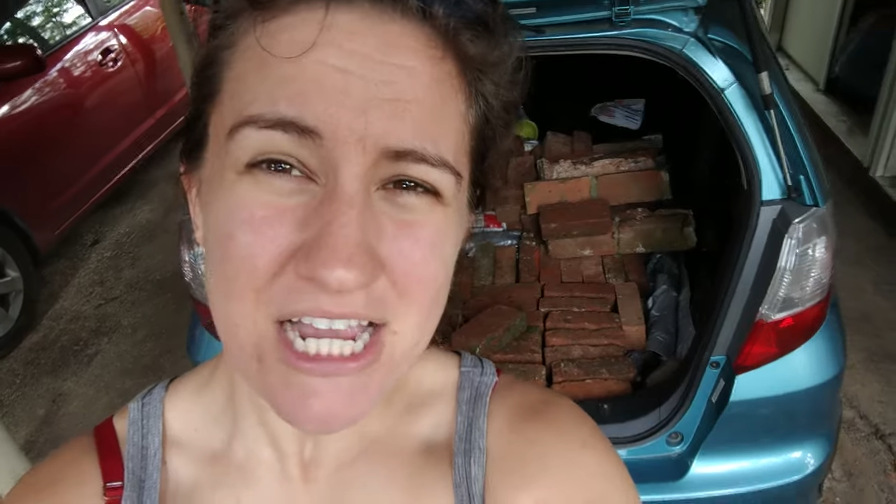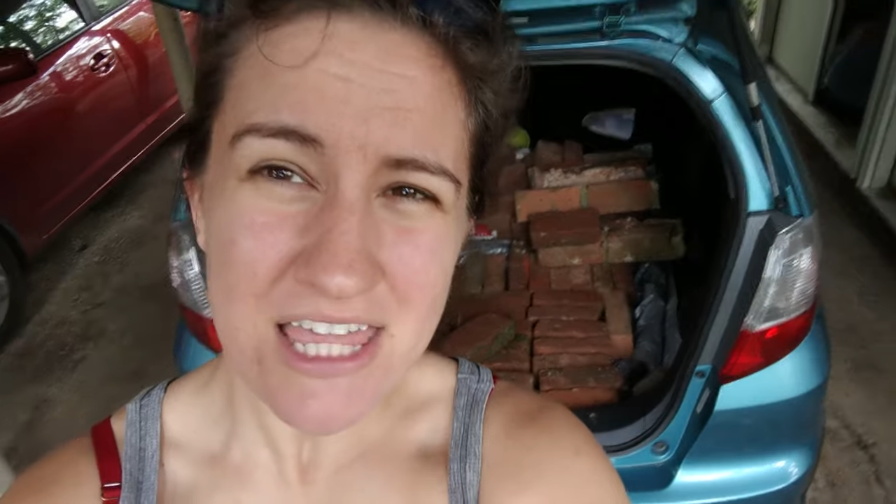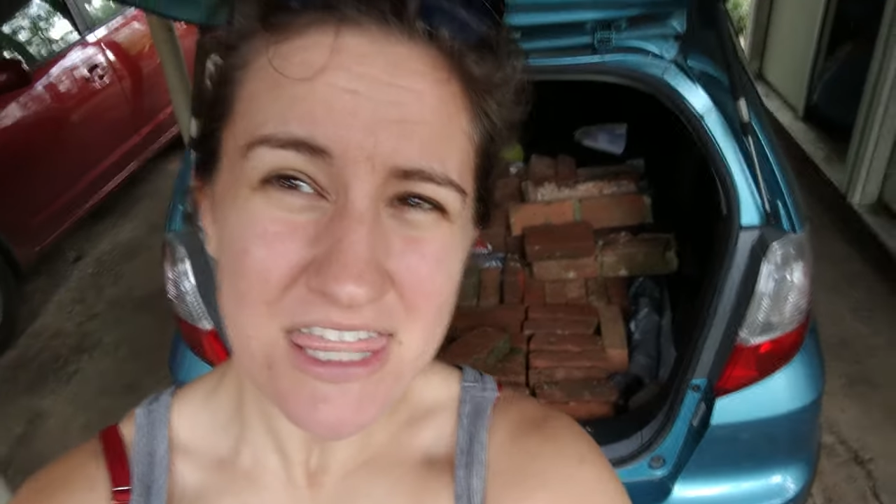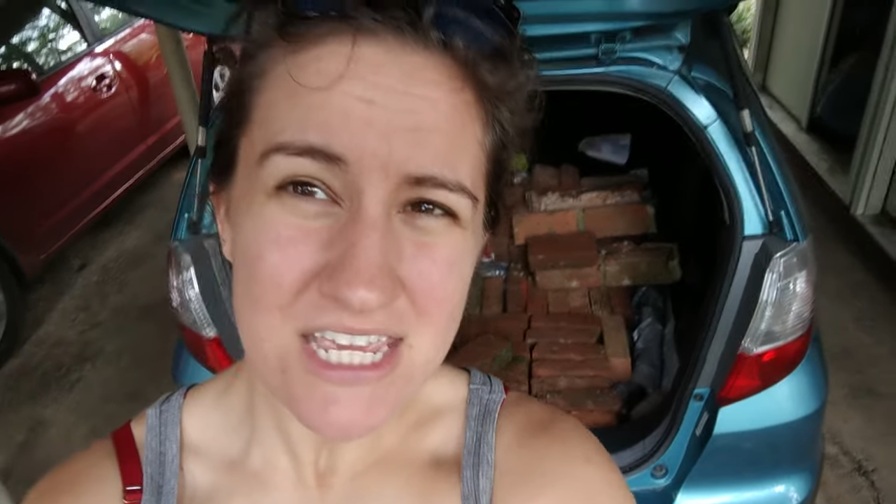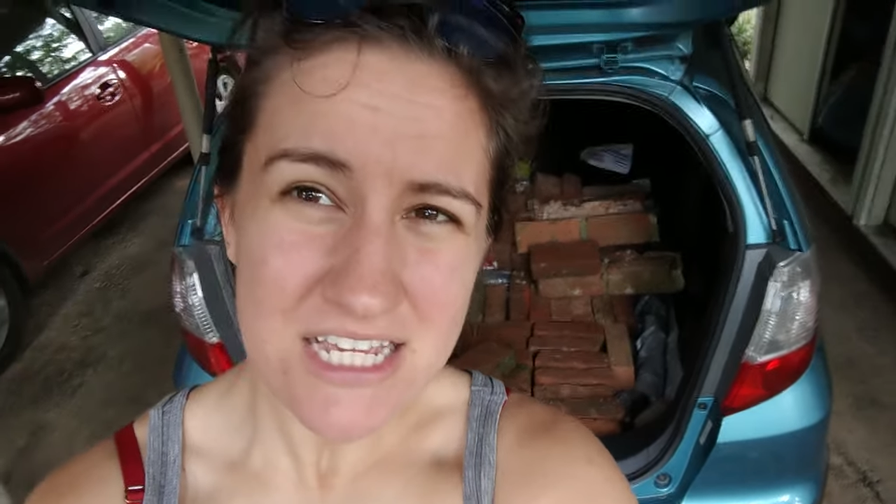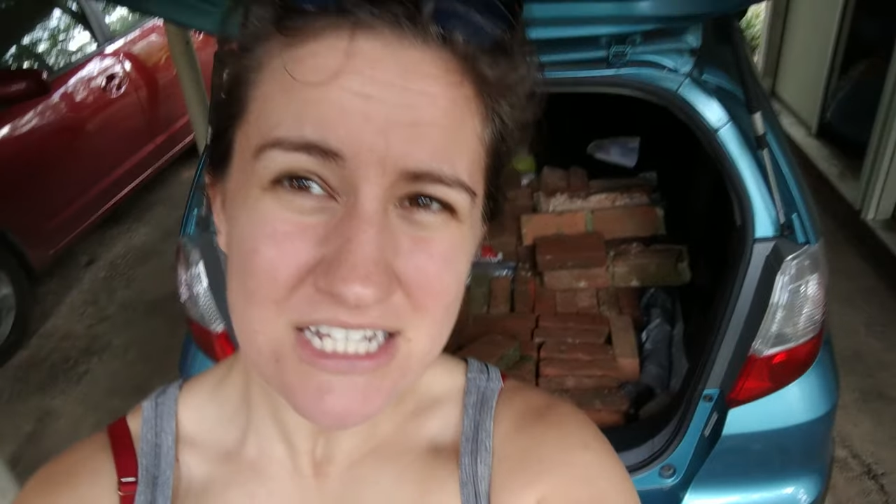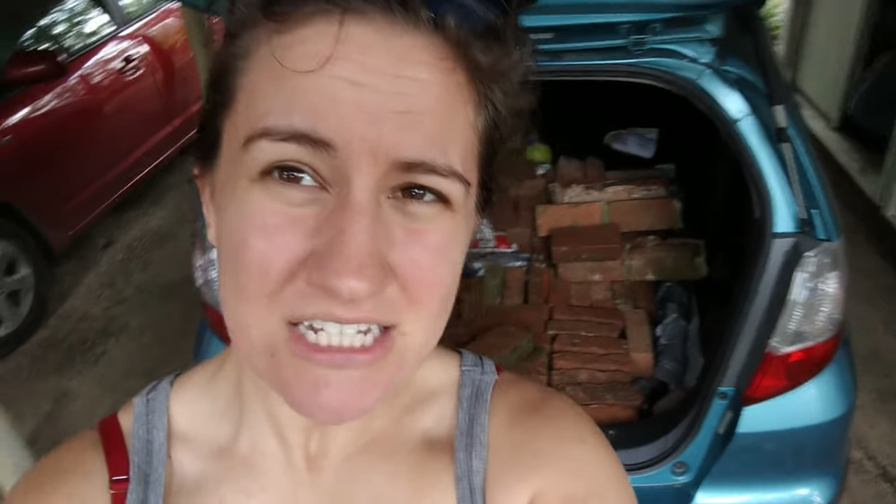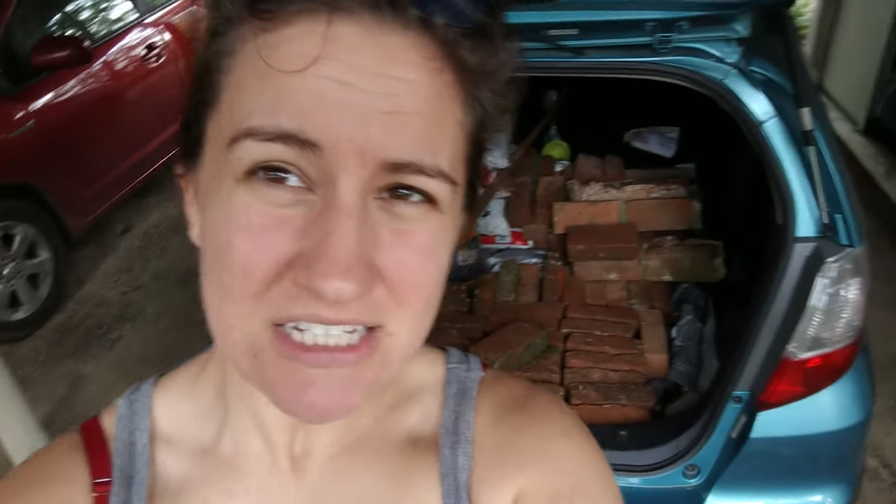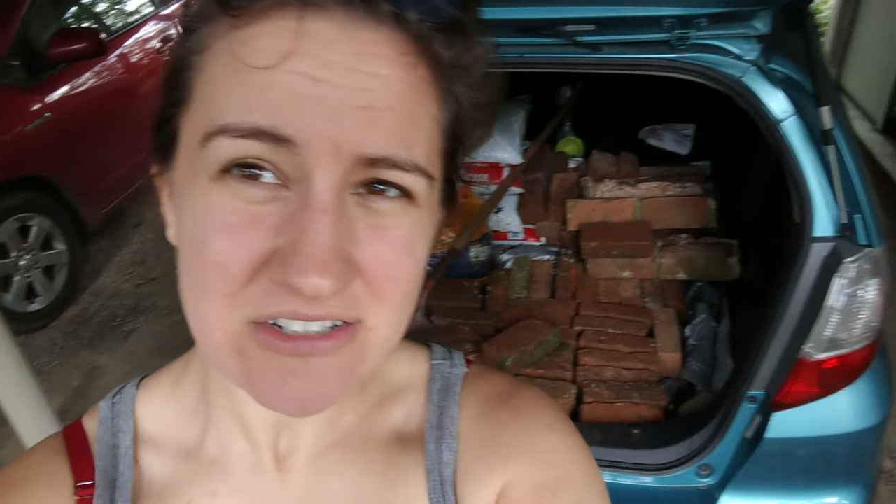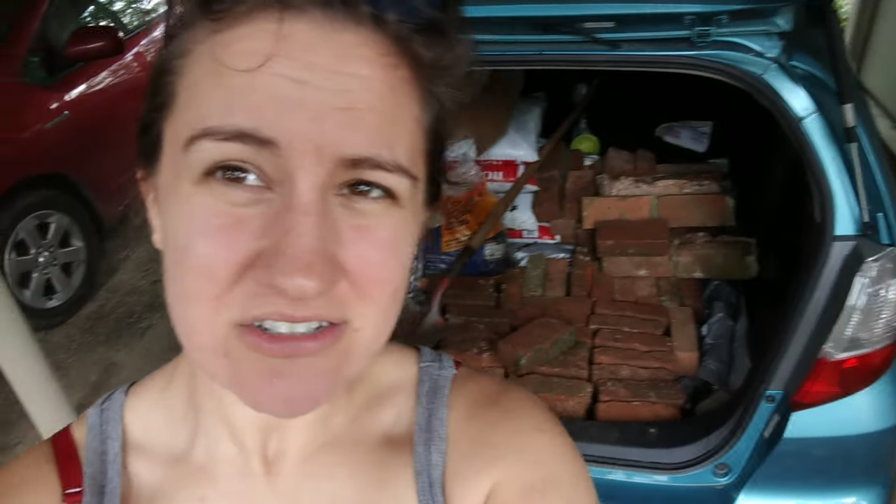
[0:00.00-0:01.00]
I think,
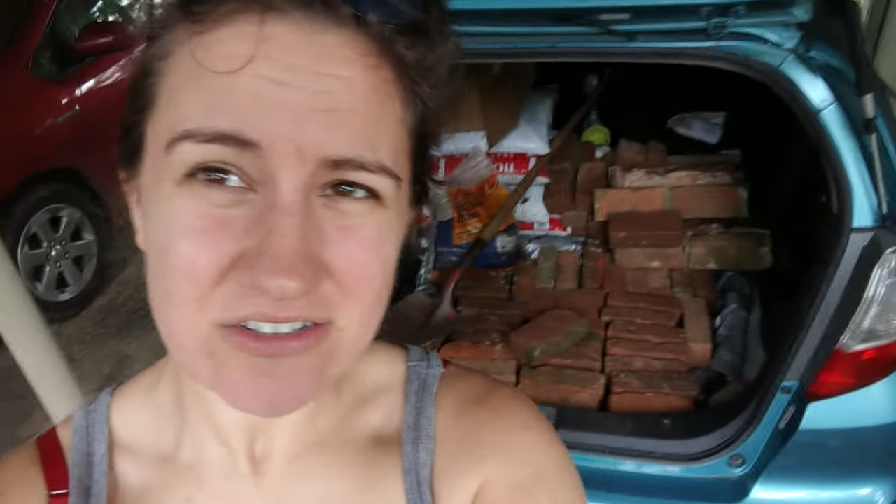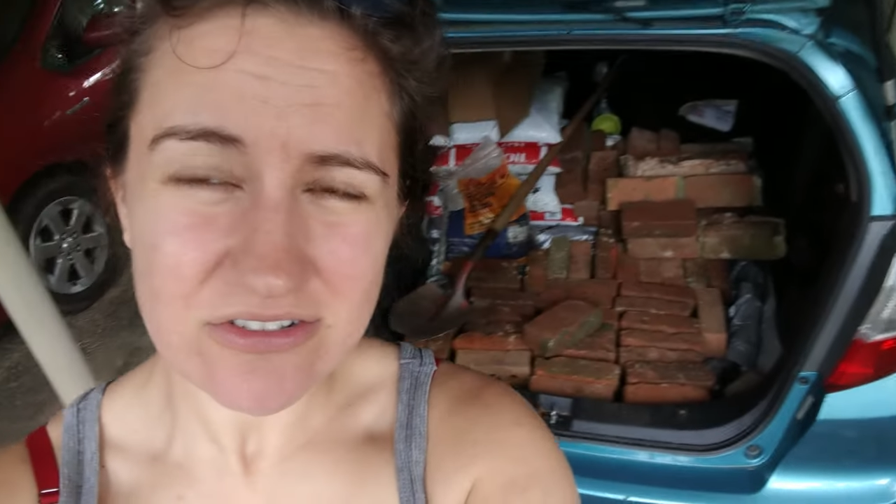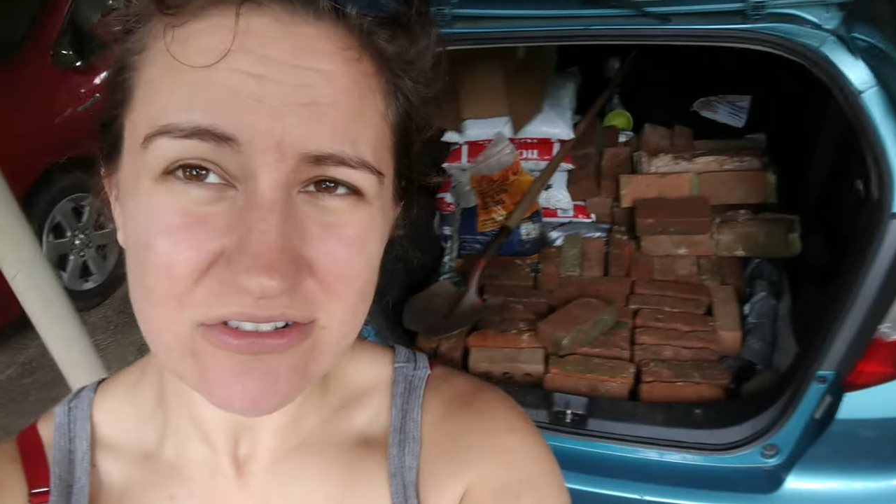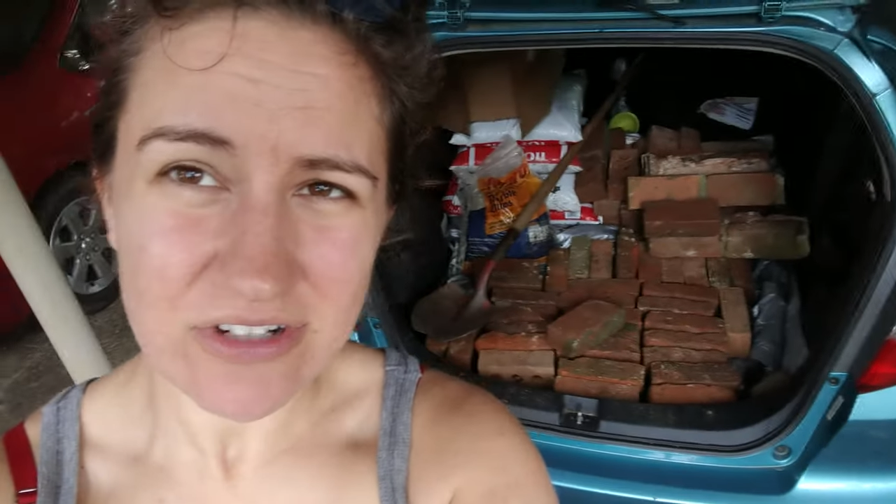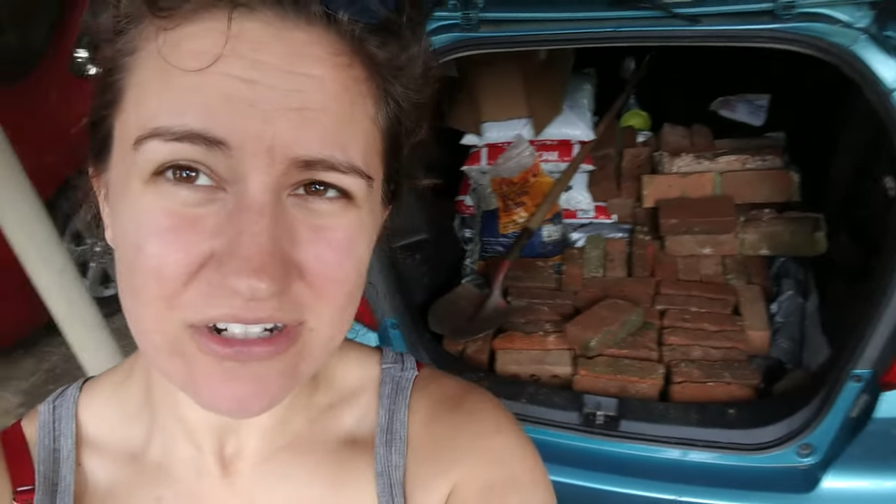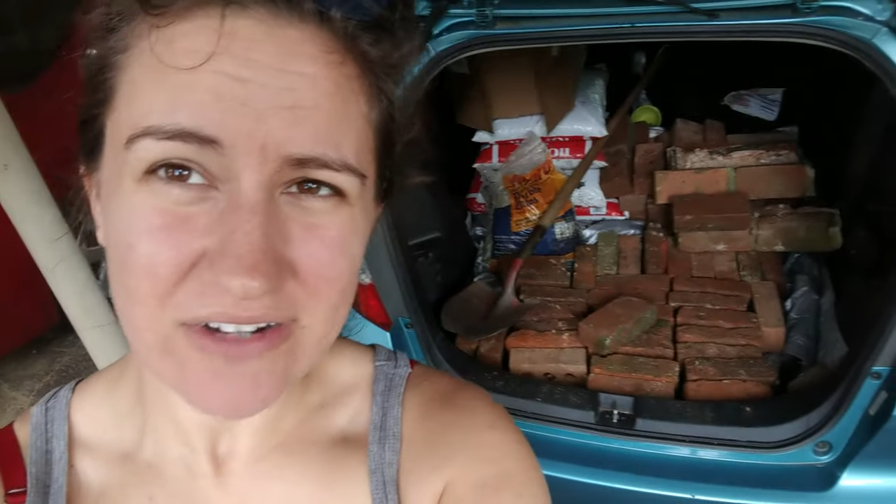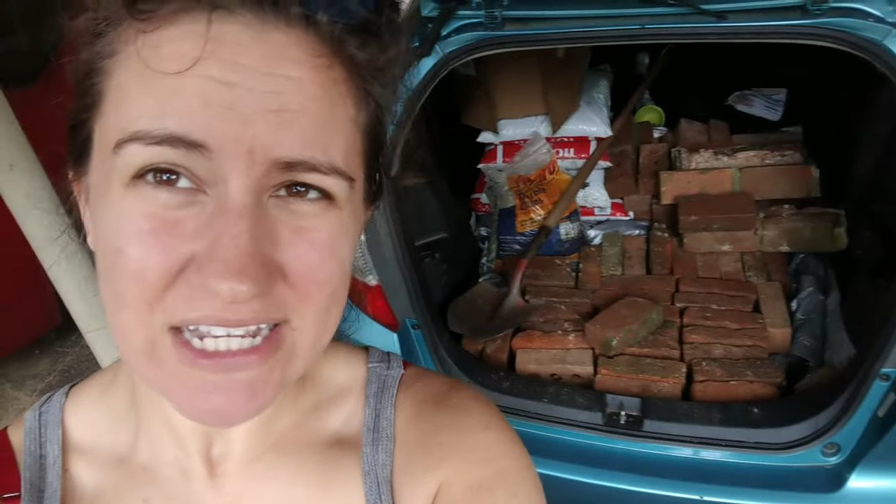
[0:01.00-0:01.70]
or